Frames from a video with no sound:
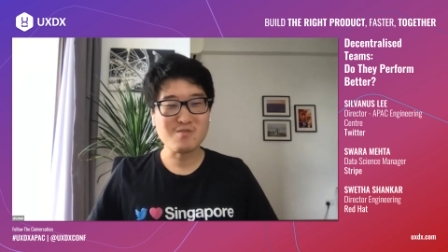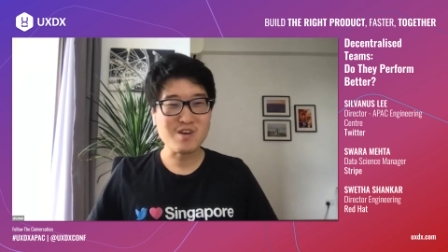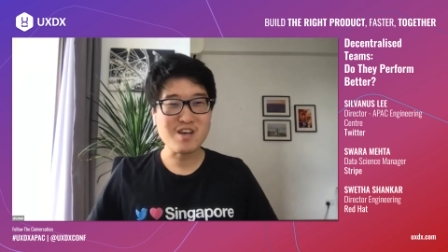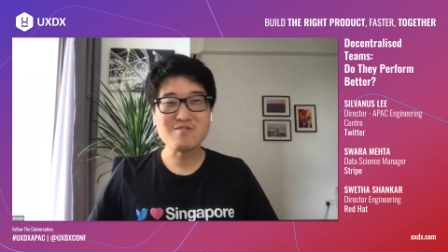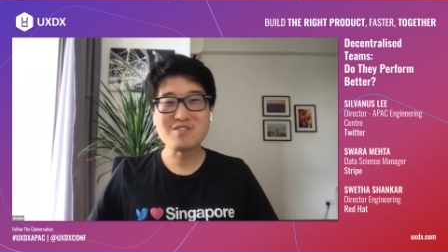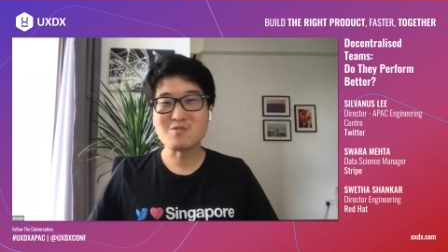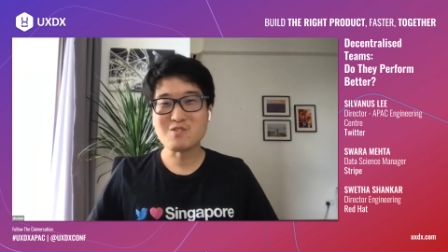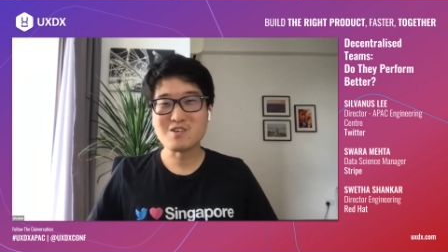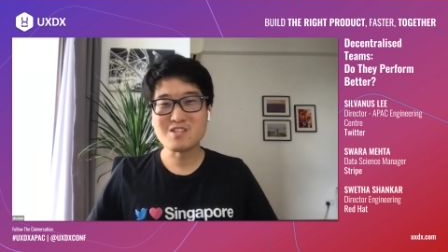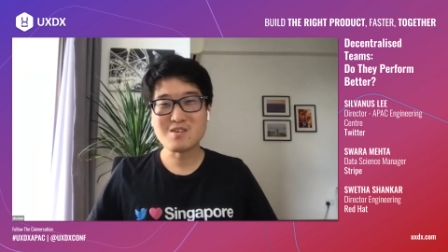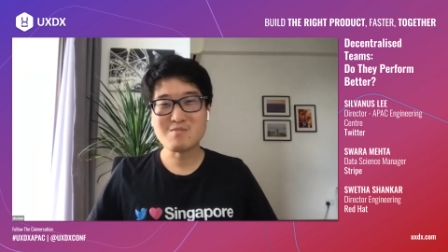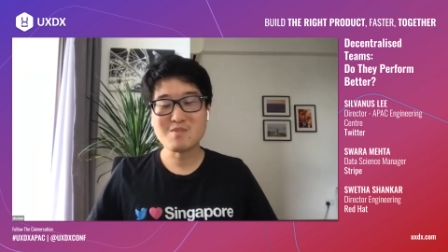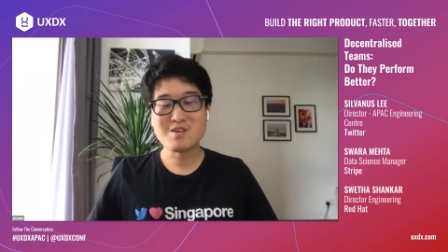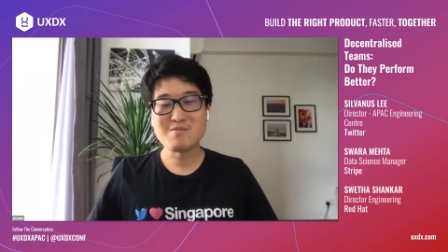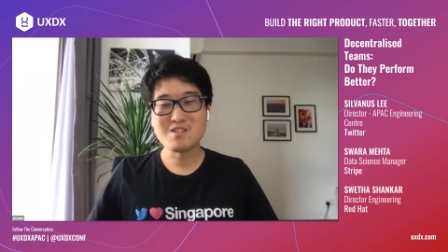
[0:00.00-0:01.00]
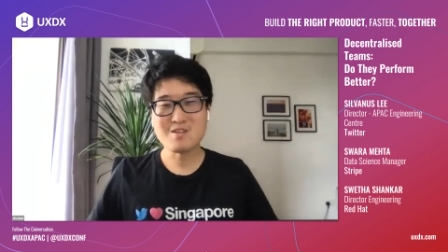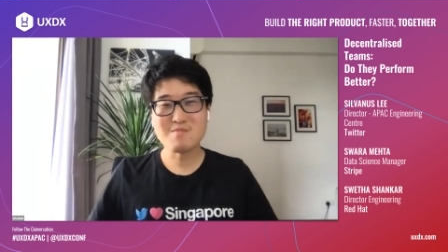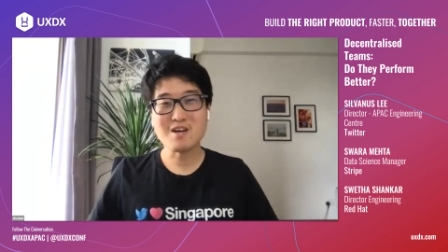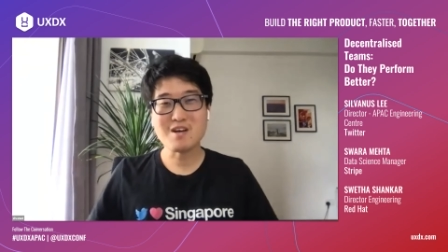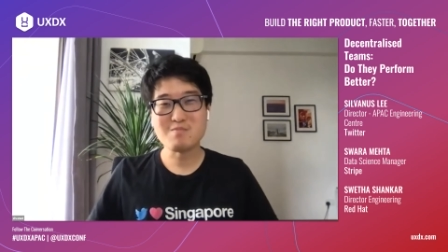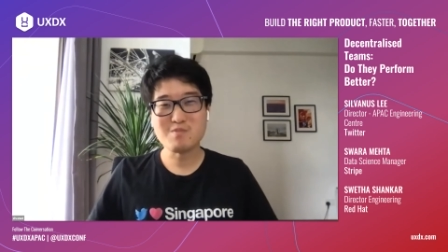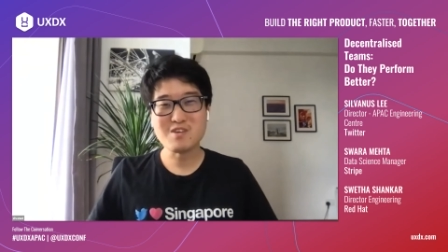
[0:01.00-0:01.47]
in wherever the world
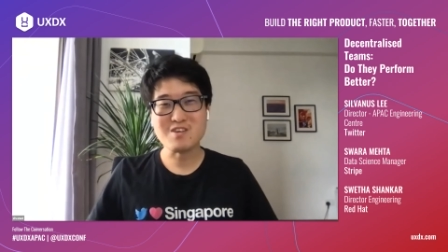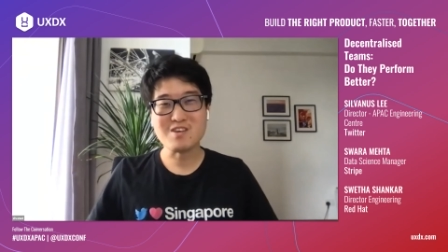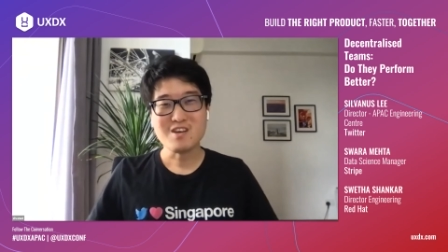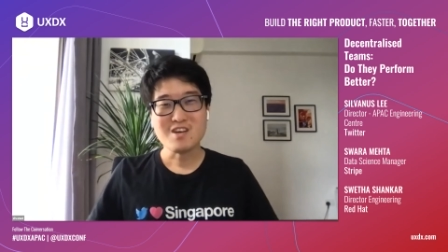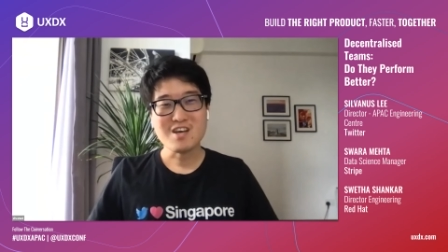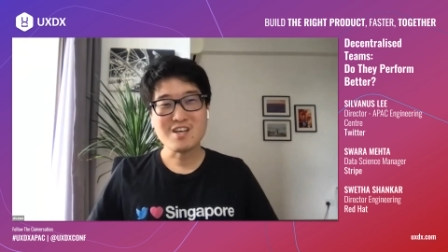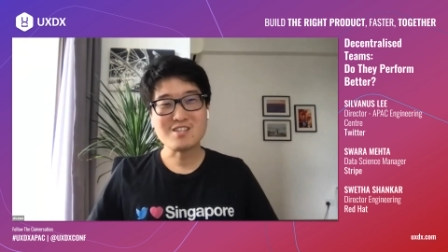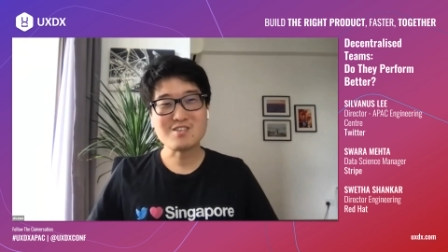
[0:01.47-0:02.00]
they might be.